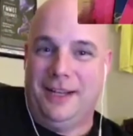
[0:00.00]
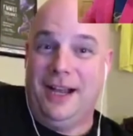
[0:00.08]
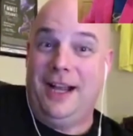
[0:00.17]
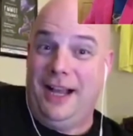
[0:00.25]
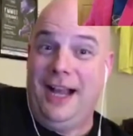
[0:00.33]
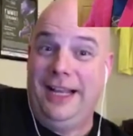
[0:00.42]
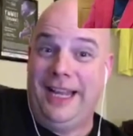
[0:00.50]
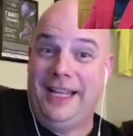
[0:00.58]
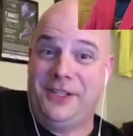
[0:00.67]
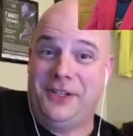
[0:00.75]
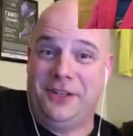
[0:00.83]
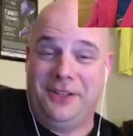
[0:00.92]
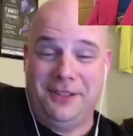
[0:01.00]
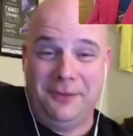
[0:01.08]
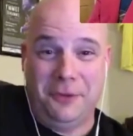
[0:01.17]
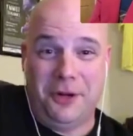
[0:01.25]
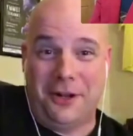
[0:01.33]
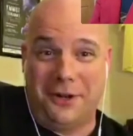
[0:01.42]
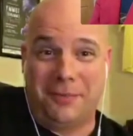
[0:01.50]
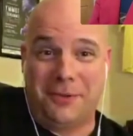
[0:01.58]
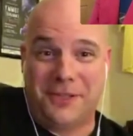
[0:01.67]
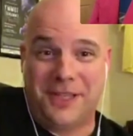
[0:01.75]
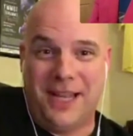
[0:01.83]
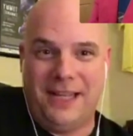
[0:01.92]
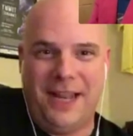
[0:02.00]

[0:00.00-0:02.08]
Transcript: I get you 100%.